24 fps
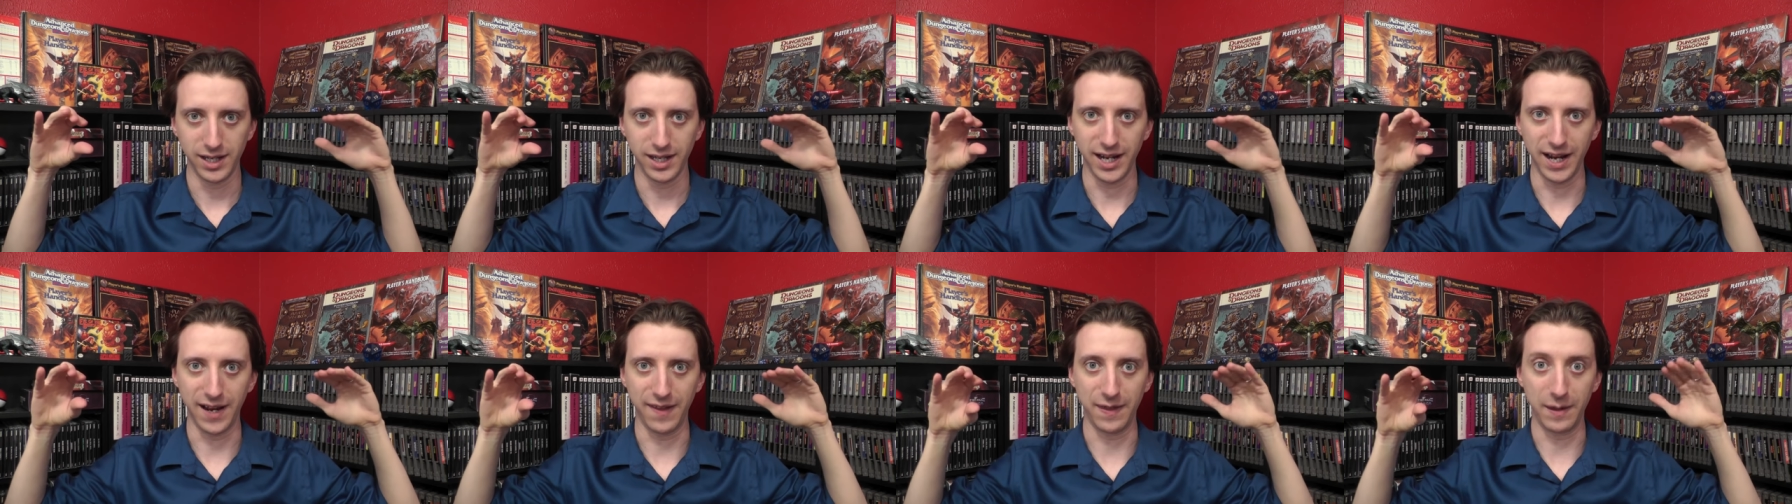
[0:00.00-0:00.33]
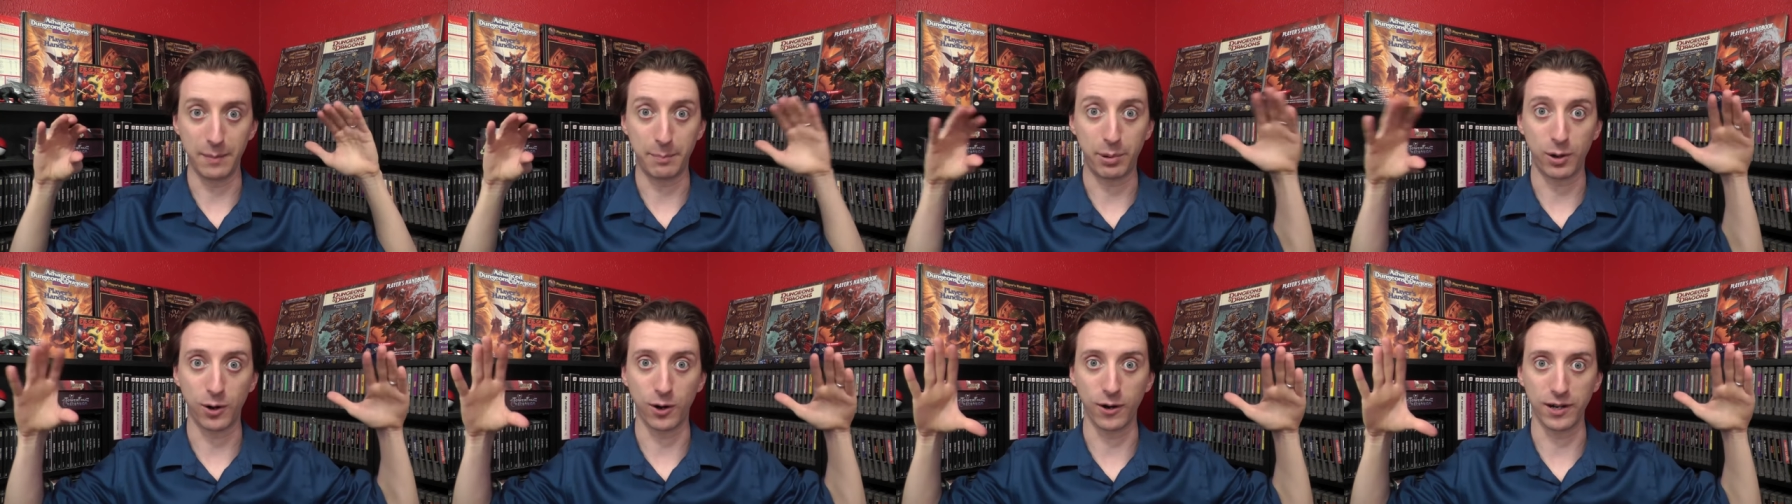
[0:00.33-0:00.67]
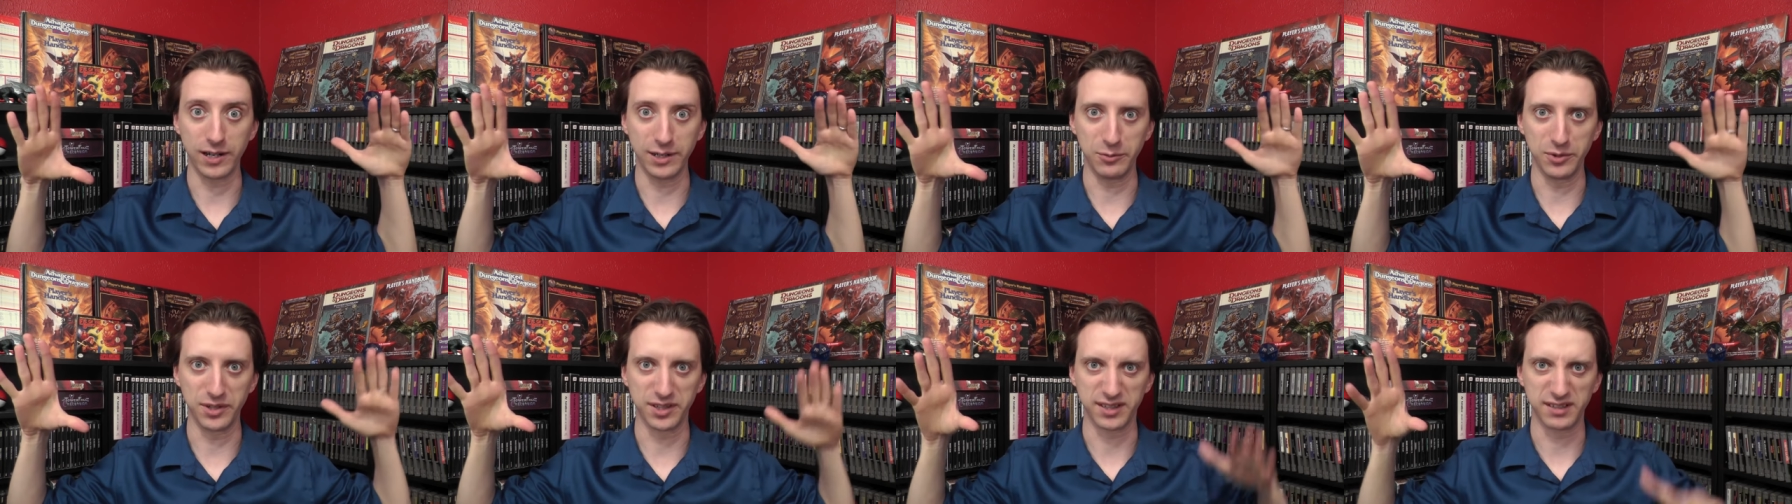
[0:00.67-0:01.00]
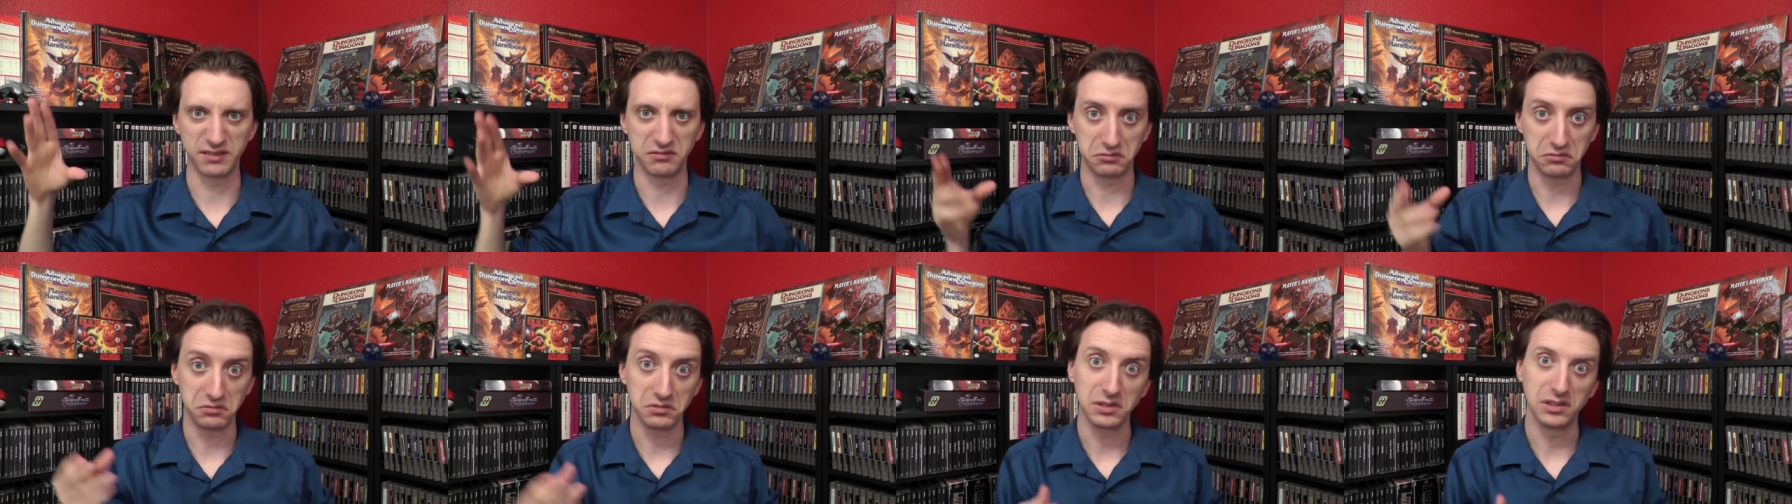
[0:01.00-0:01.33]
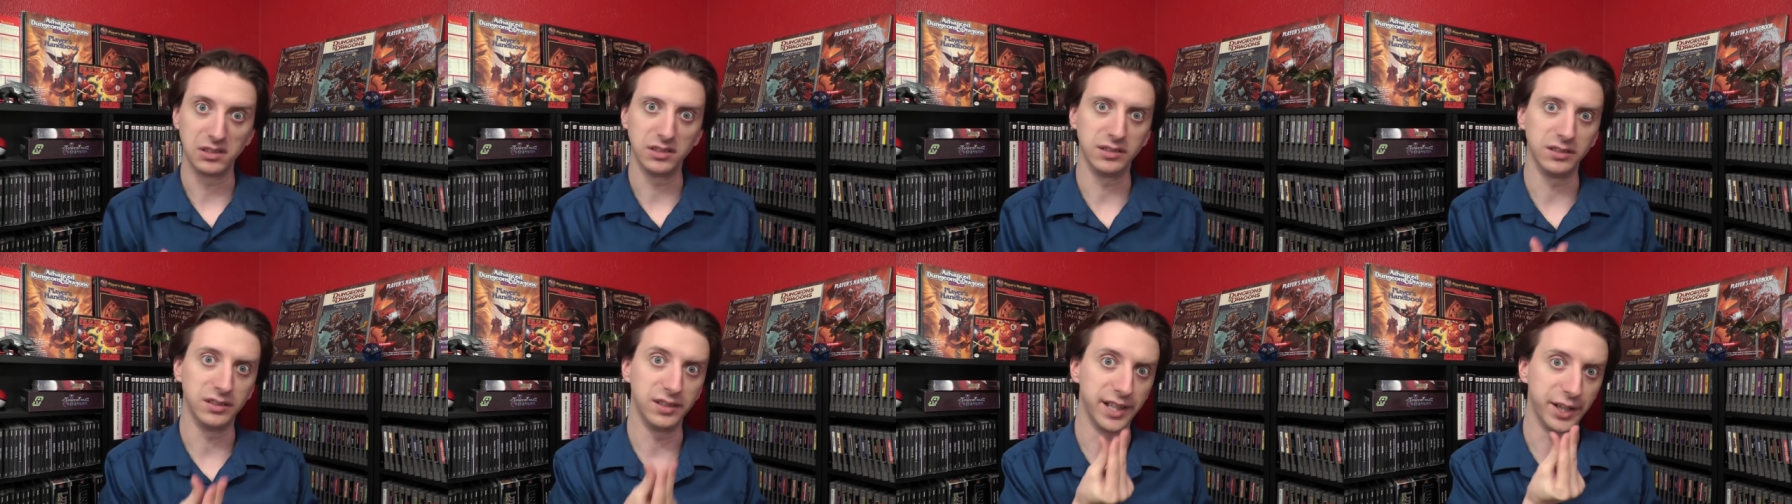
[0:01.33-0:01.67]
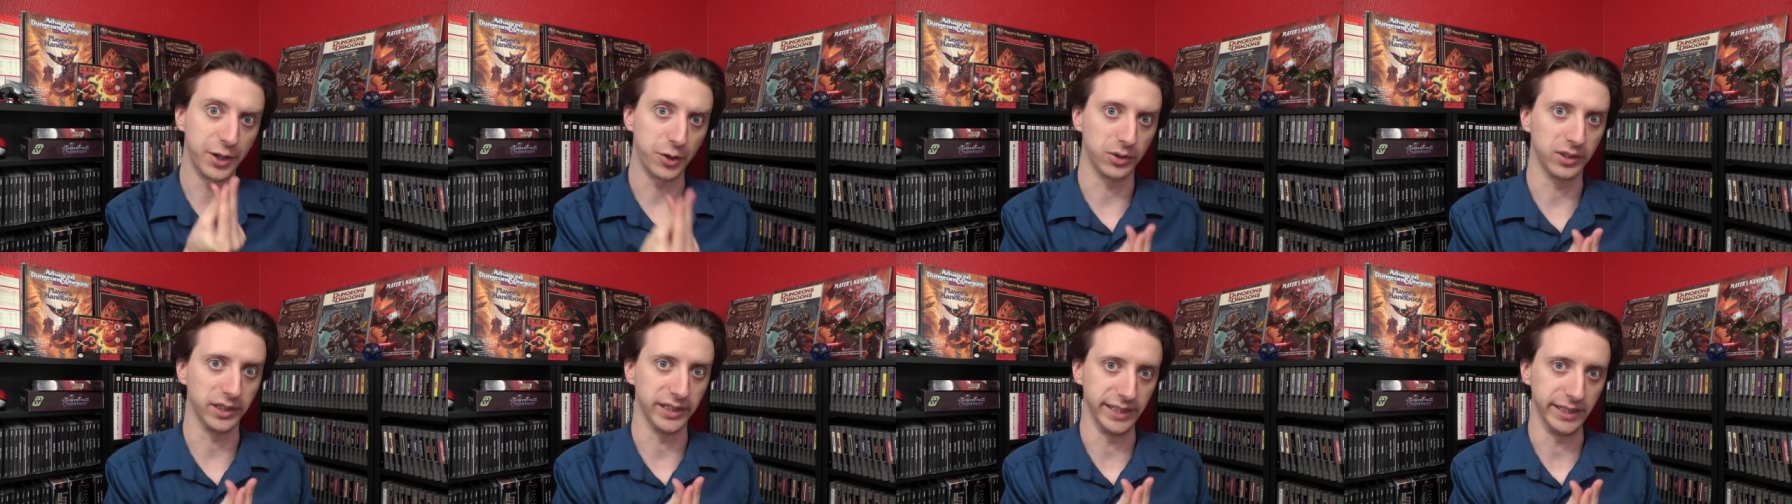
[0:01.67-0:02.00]
and the party was
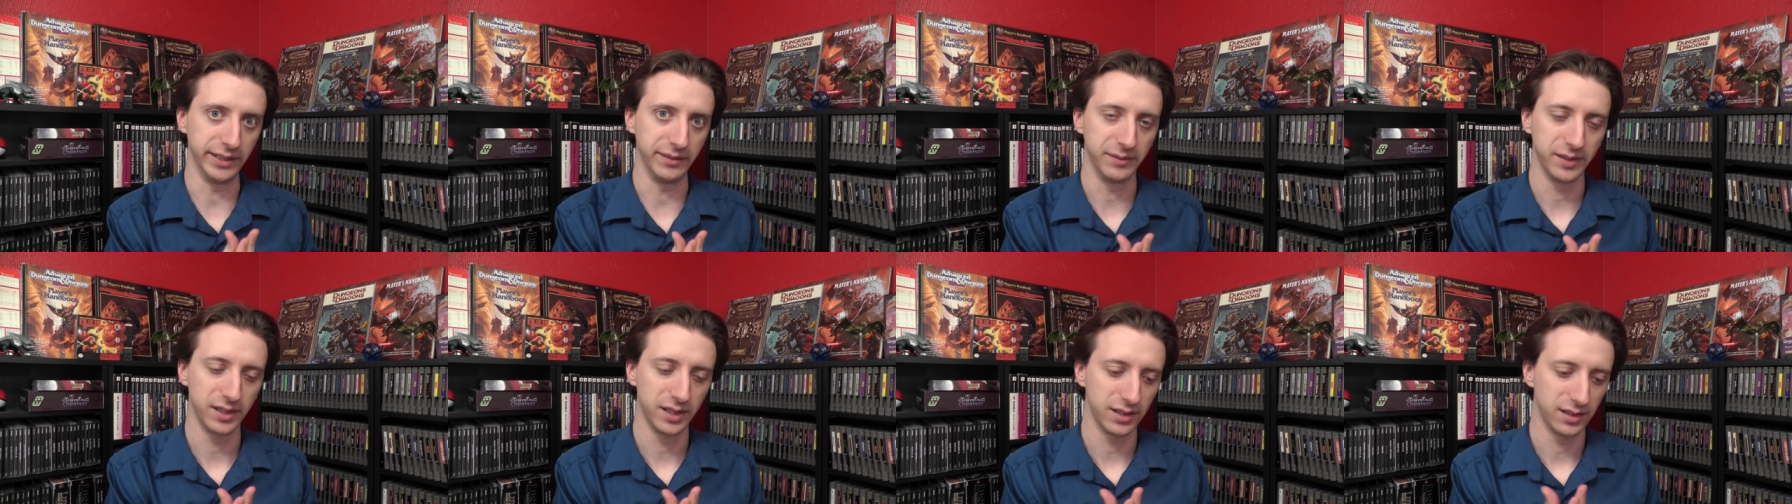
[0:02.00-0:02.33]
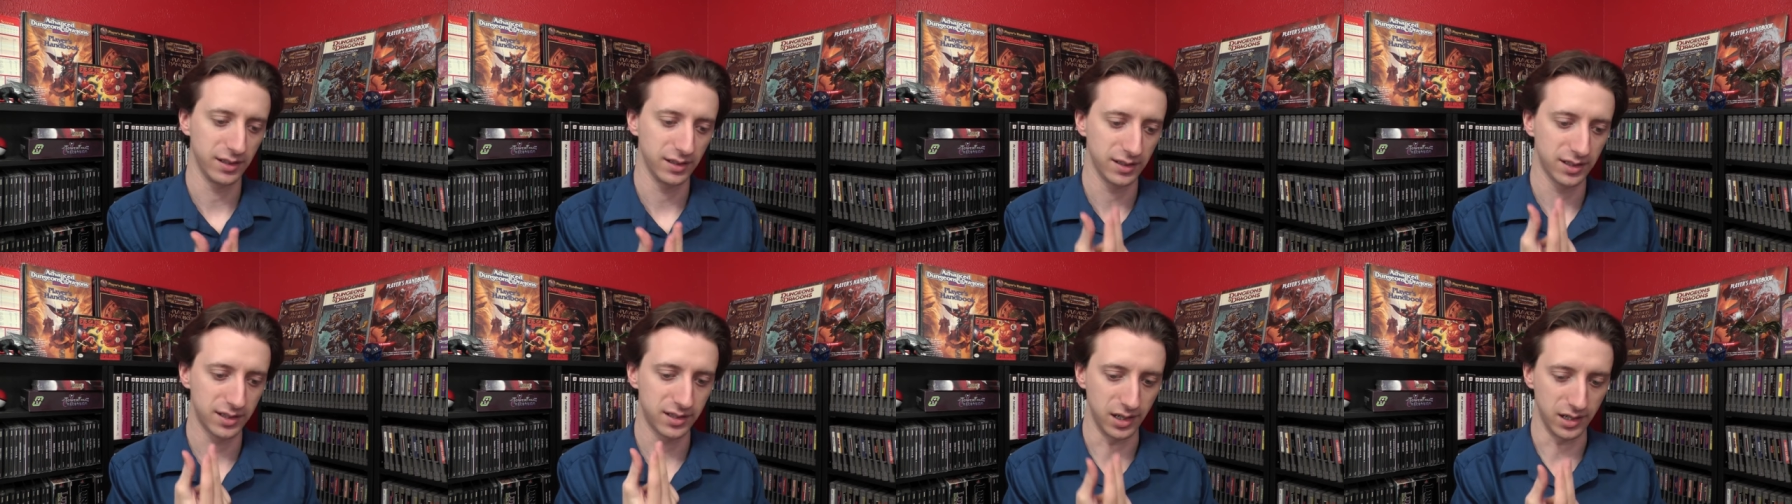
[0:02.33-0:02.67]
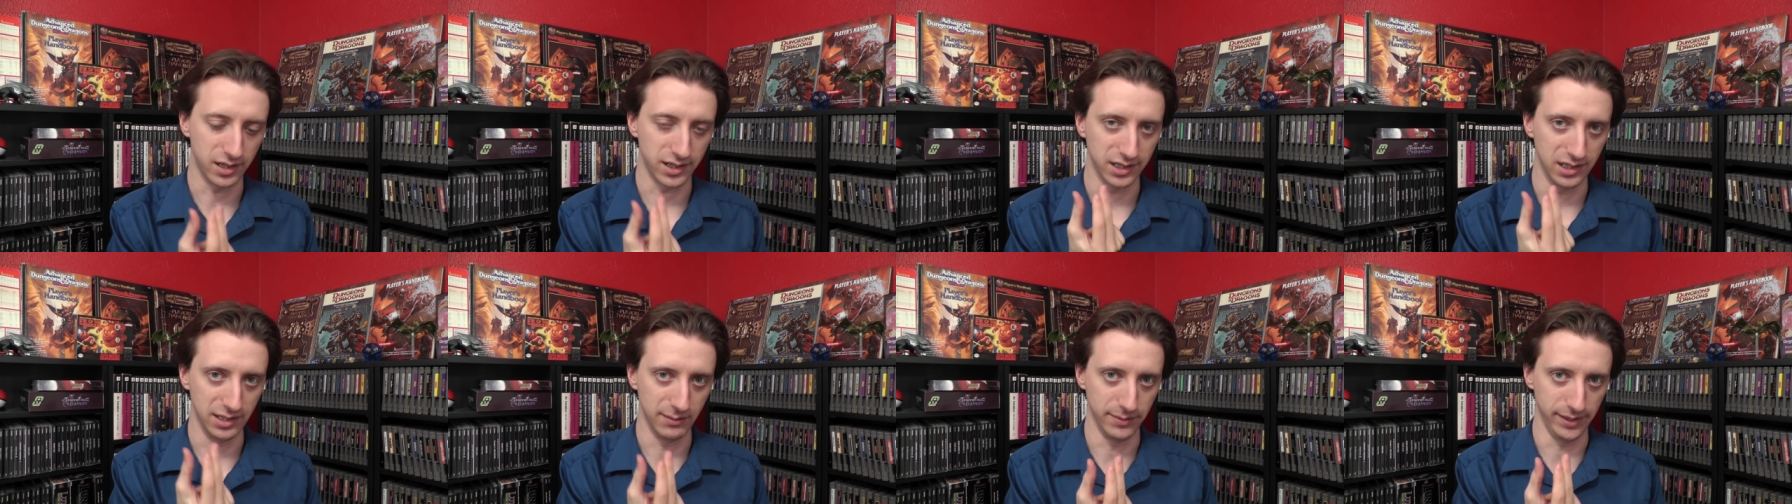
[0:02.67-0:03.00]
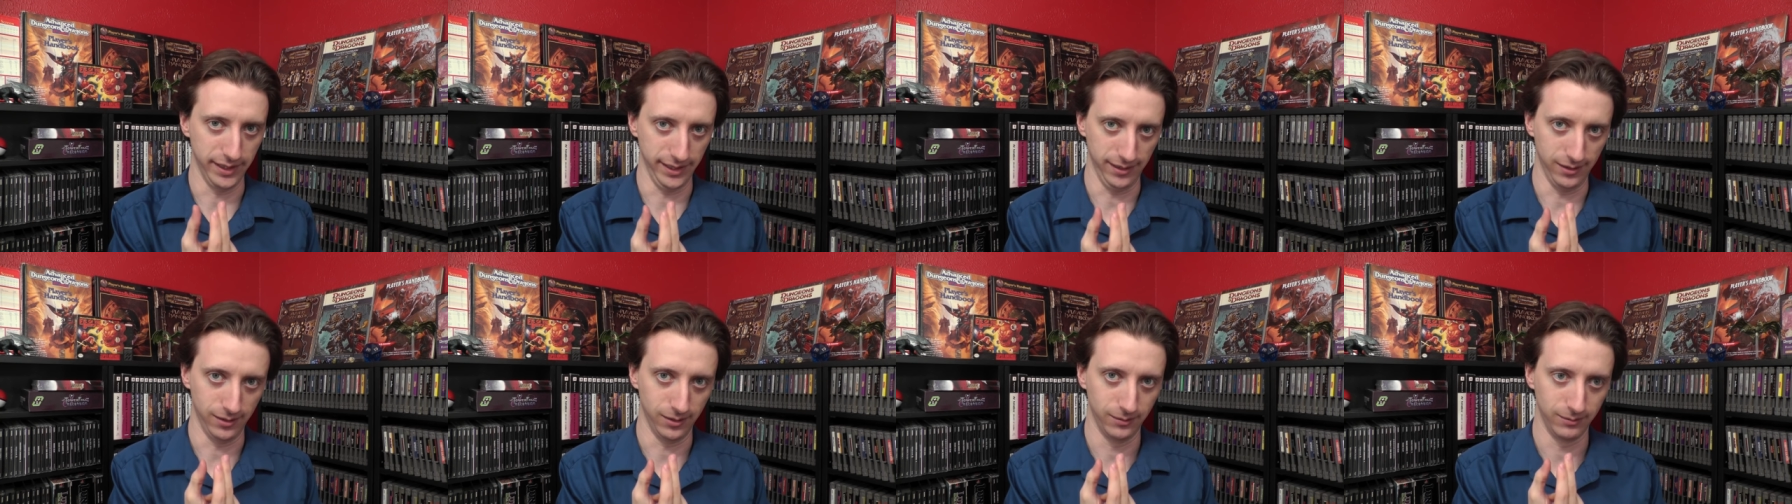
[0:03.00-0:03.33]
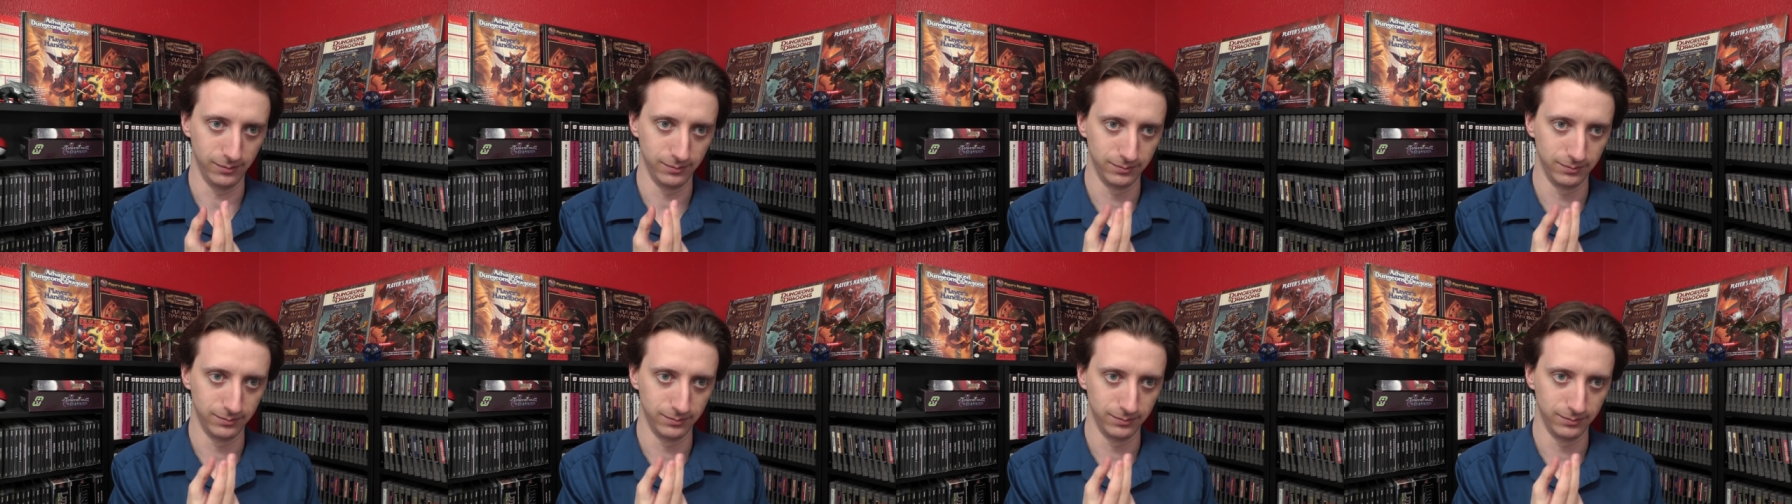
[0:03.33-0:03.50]
literally stuck in the middle.